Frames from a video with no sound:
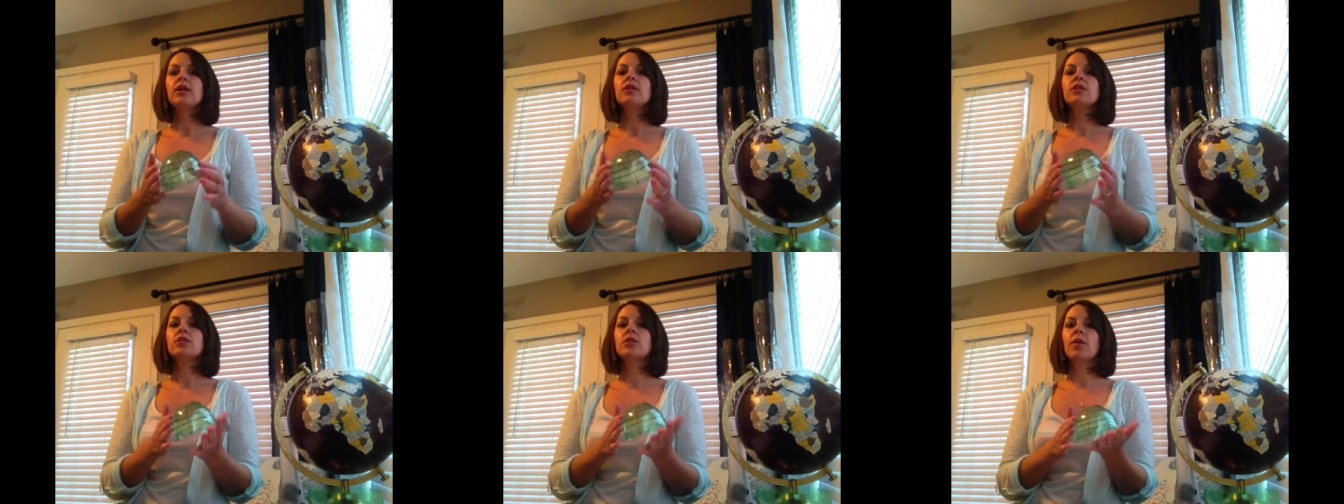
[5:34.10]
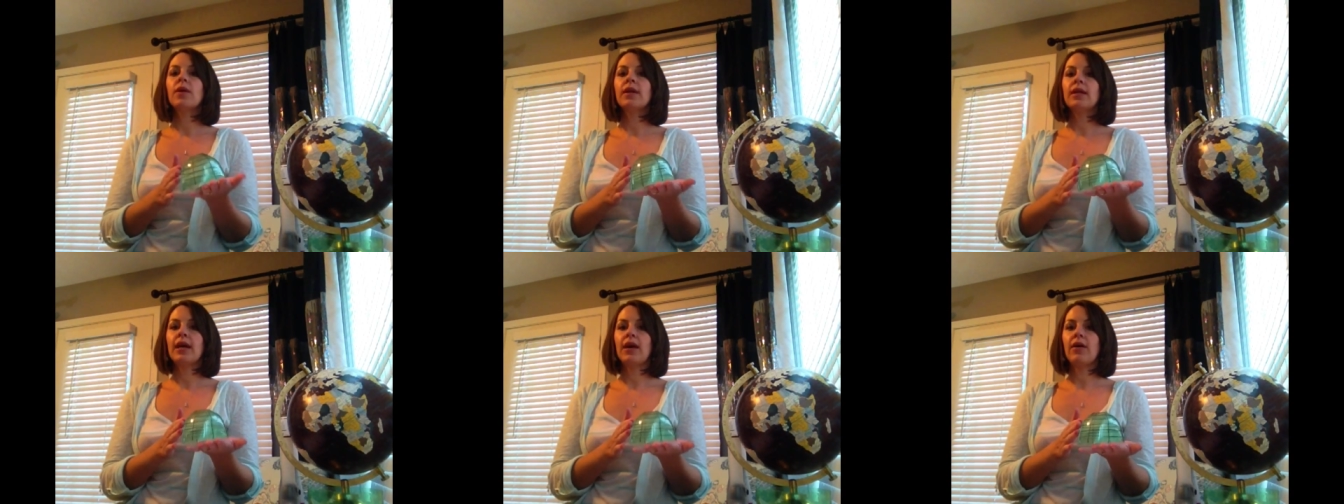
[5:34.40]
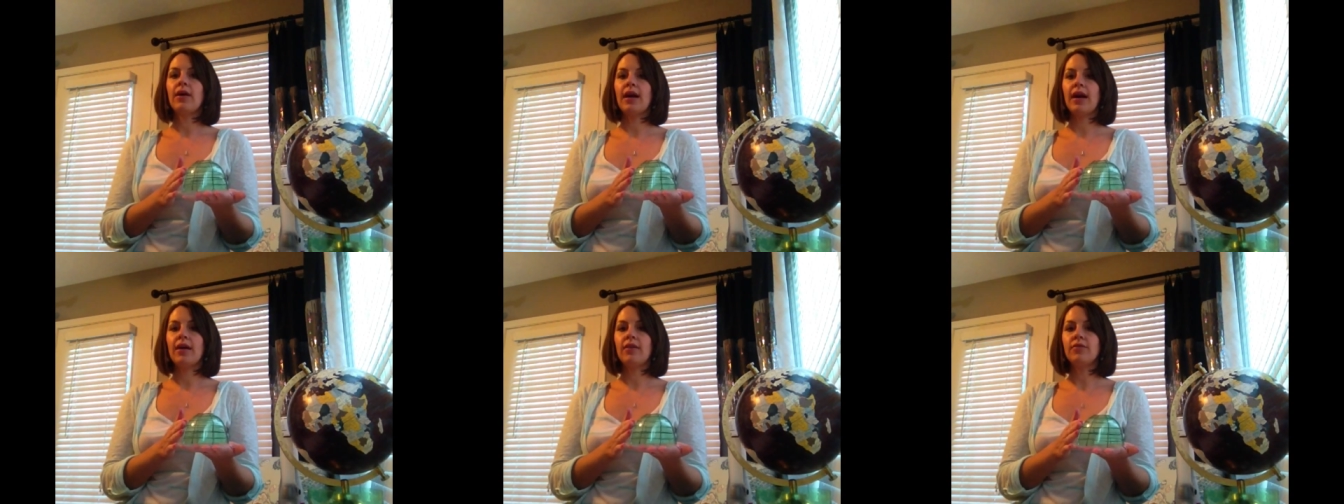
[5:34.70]
So I
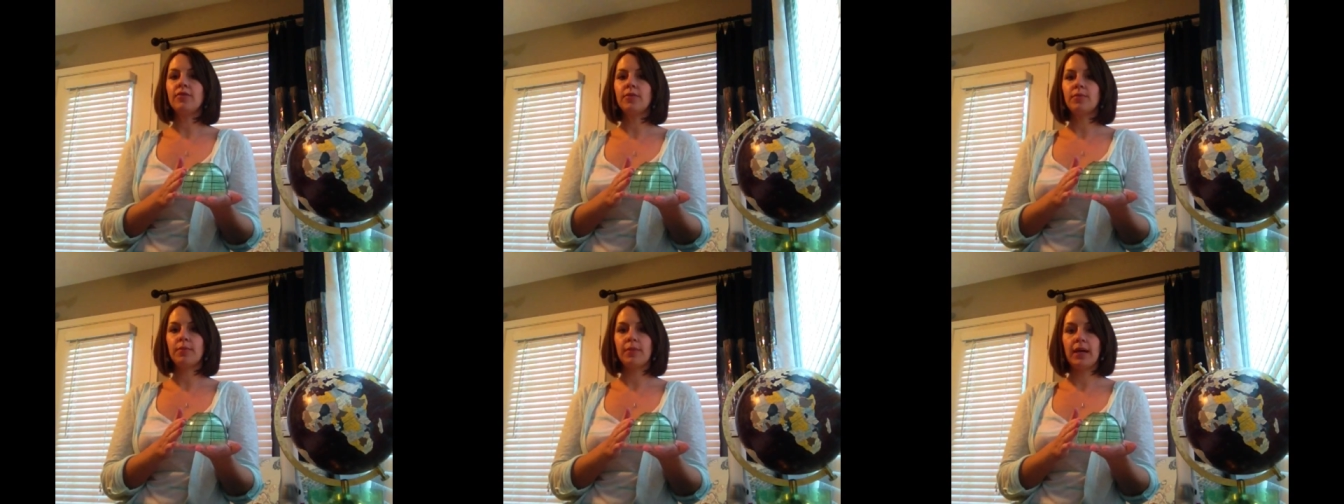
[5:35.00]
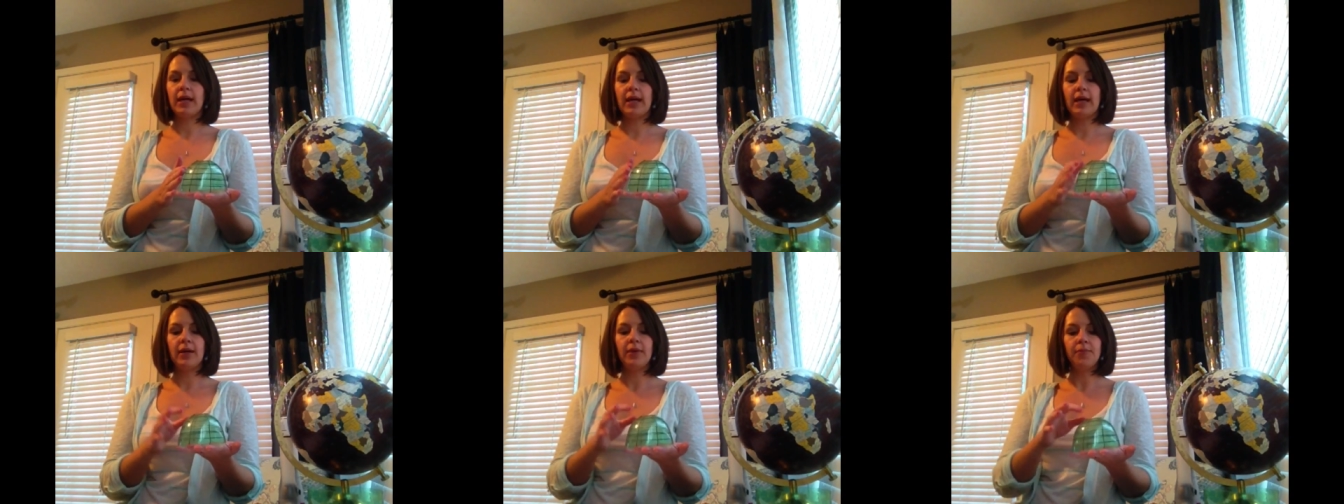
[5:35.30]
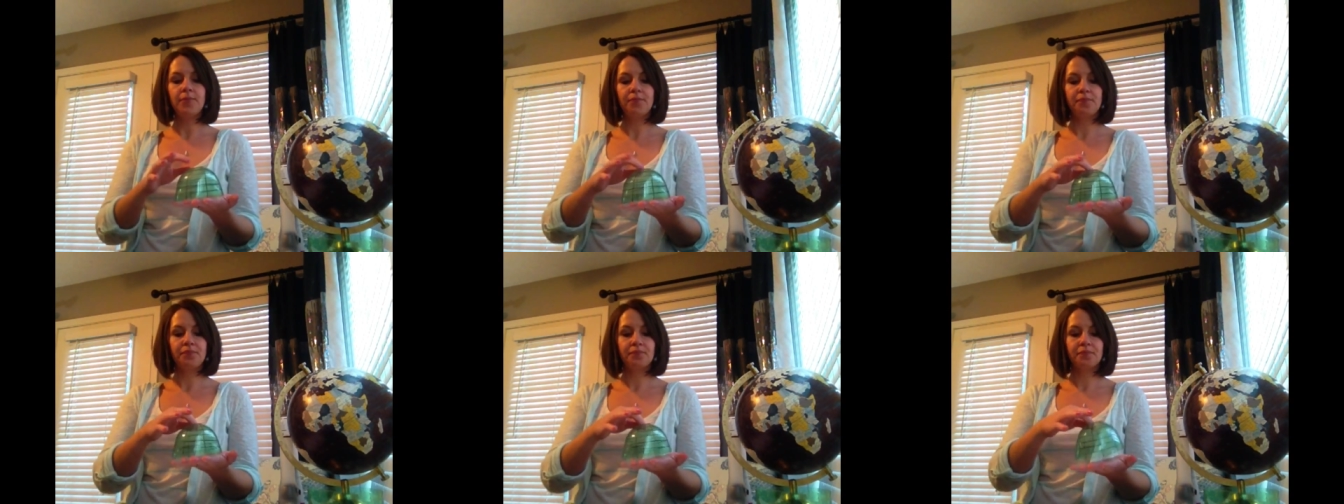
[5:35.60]
now have my
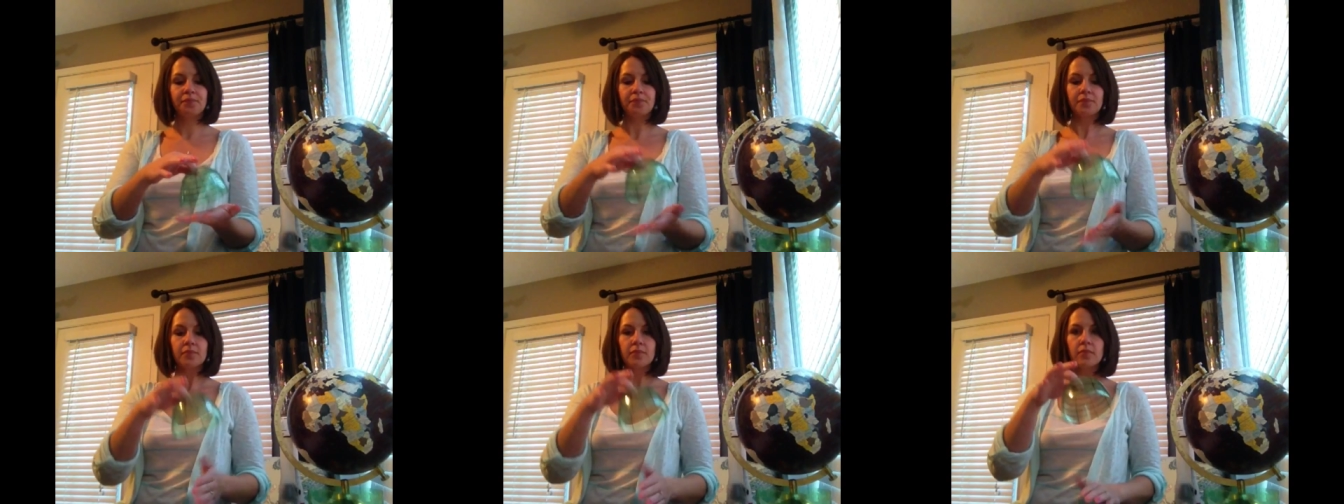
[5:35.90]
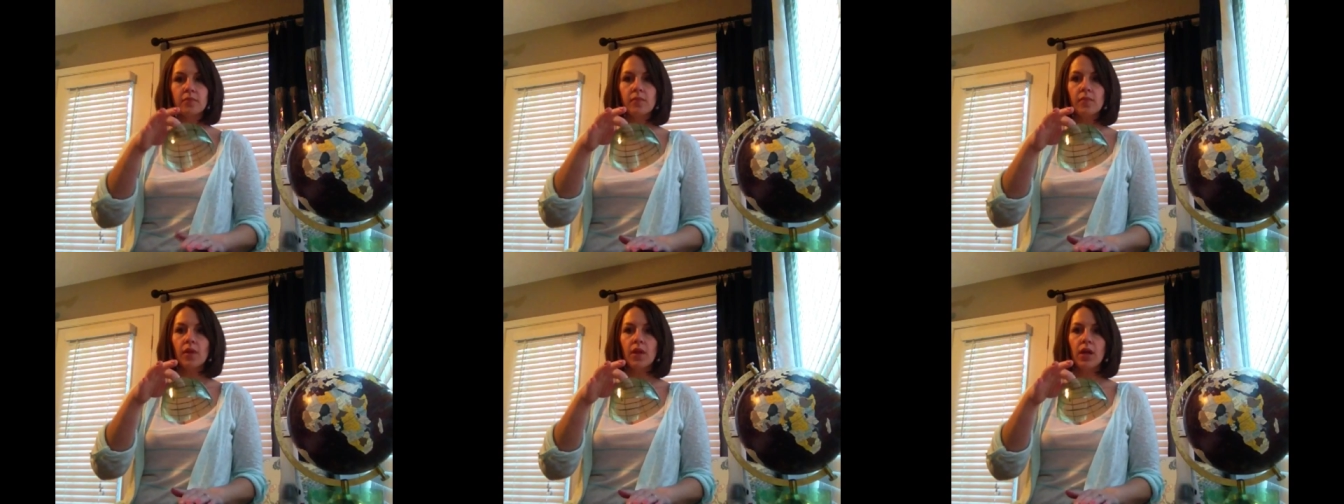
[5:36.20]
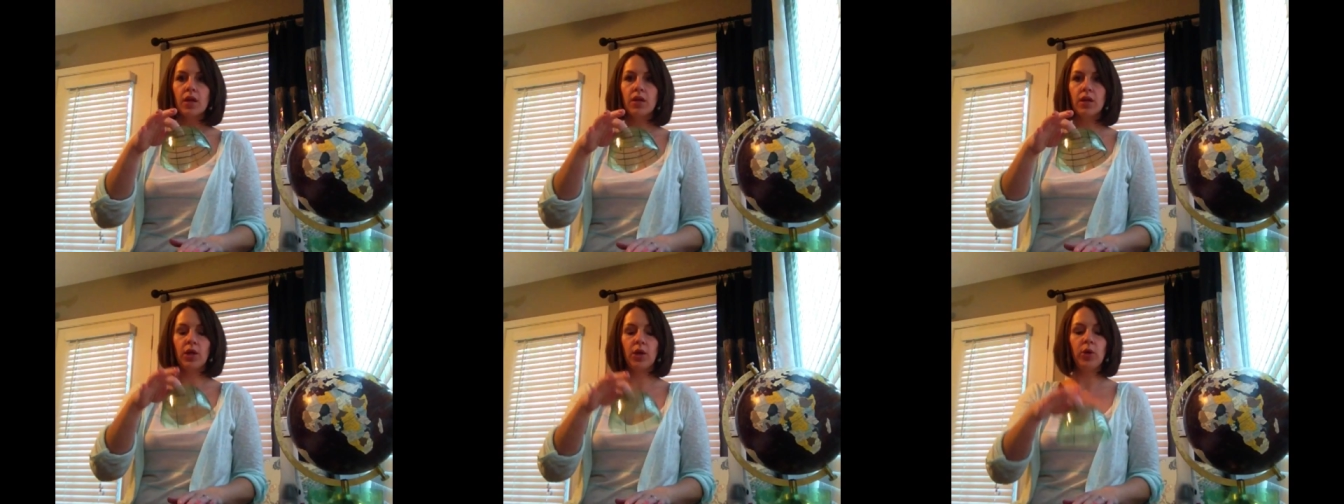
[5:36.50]

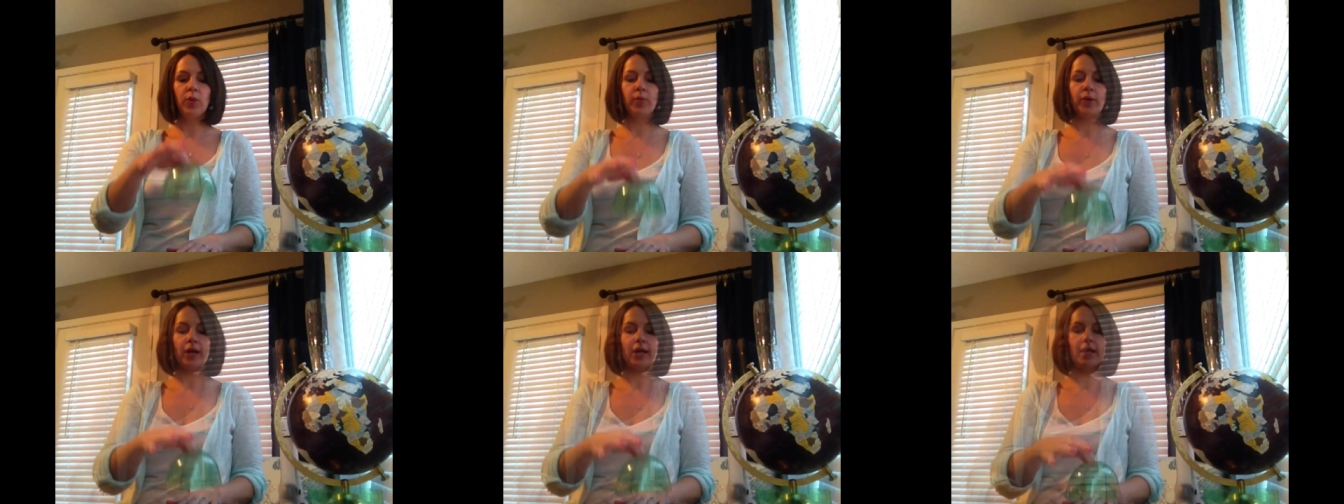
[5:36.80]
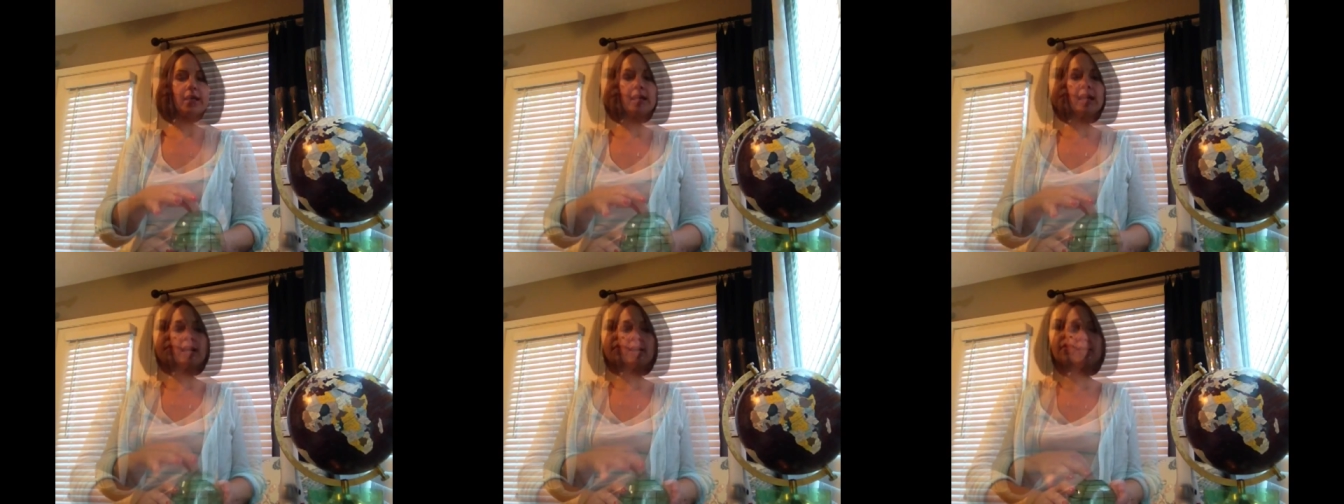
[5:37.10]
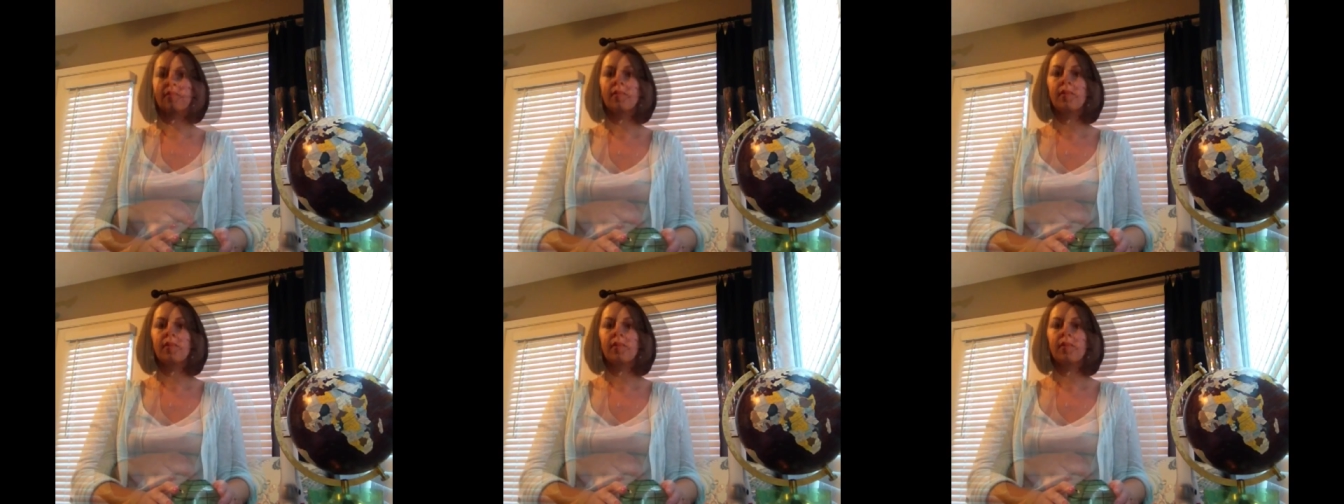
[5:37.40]
globe ready to go.